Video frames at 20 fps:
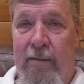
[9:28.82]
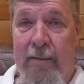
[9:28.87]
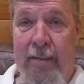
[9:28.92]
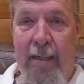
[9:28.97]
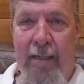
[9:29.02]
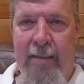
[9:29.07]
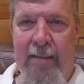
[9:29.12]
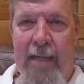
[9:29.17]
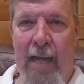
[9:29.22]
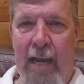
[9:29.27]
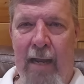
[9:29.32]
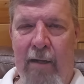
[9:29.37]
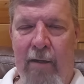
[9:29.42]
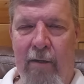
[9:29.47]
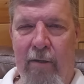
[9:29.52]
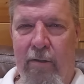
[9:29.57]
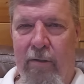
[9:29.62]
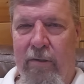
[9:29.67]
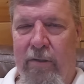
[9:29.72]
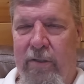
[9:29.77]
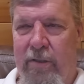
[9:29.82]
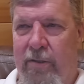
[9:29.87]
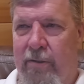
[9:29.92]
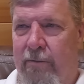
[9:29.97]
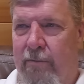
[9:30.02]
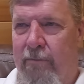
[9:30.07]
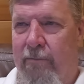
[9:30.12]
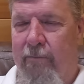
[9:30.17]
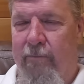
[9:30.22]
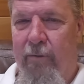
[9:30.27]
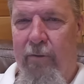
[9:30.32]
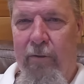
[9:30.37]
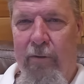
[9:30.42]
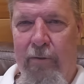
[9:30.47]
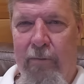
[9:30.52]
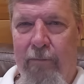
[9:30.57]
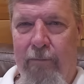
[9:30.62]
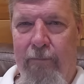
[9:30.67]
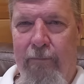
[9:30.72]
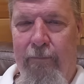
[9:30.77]
TikTokers
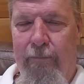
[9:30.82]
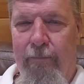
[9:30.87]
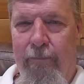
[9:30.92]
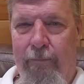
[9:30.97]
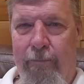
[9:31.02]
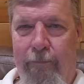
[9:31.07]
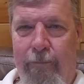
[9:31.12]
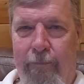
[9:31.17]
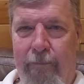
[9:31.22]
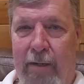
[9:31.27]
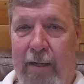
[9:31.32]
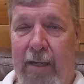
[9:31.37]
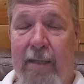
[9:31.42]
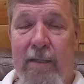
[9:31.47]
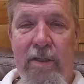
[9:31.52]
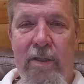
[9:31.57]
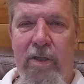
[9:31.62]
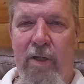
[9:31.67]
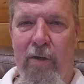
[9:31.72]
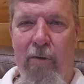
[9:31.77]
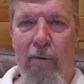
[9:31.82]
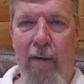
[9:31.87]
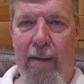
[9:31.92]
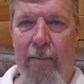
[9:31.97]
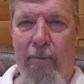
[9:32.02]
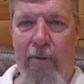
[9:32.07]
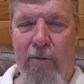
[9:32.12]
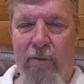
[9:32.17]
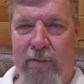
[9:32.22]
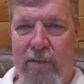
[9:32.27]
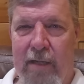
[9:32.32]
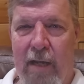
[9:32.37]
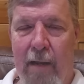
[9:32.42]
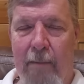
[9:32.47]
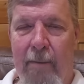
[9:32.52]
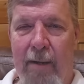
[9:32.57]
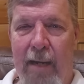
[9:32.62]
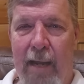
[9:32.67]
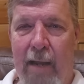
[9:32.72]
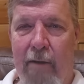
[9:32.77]
or Instagrammers
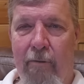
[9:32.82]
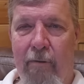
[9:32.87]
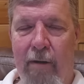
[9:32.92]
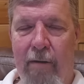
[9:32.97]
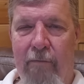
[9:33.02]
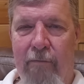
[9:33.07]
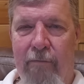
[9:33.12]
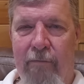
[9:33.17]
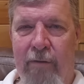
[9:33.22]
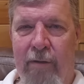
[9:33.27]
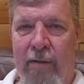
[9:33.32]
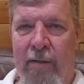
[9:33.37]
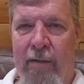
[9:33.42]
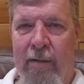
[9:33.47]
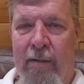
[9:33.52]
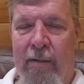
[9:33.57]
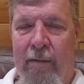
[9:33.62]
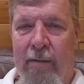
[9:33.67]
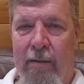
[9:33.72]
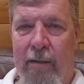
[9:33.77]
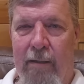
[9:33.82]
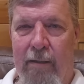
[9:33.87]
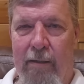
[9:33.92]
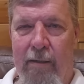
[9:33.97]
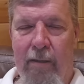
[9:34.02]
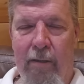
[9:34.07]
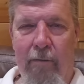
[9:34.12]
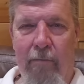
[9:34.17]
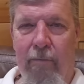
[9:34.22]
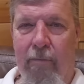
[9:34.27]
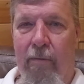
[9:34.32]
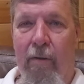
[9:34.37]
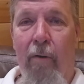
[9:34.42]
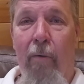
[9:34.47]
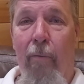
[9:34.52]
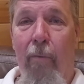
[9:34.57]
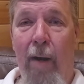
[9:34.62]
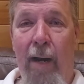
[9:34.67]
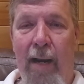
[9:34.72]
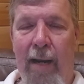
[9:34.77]
coming out of, you know,
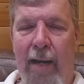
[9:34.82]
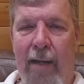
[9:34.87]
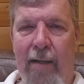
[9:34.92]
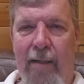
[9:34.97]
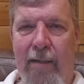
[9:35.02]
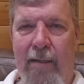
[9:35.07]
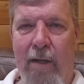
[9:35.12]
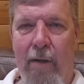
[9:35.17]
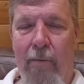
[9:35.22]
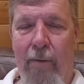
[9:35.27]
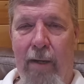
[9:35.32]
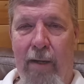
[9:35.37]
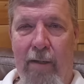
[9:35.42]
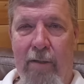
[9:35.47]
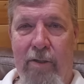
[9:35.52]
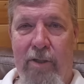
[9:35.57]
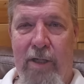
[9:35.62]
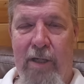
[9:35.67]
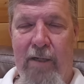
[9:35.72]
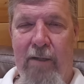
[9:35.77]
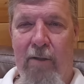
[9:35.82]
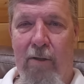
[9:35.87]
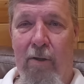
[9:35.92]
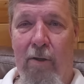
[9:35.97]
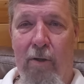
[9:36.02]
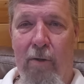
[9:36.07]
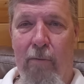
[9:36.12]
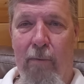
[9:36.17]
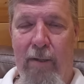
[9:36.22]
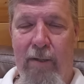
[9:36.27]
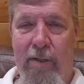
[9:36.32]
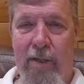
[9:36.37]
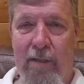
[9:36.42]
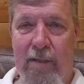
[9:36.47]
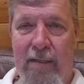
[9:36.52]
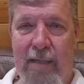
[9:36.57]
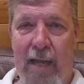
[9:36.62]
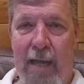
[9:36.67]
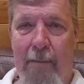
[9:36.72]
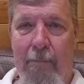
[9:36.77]
Iran going, gee, look, we
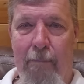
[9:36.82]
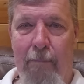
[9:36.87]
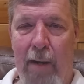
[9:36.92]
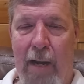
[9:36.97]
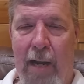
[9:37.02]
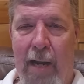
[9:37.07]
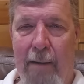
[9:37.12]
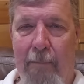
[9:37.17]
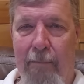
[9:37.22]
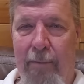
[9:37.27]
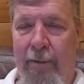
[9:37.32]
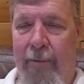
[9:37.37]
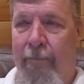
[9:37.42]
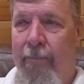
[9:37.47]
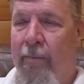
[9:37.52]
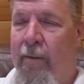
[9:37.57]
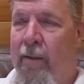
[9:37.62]
just got bombed.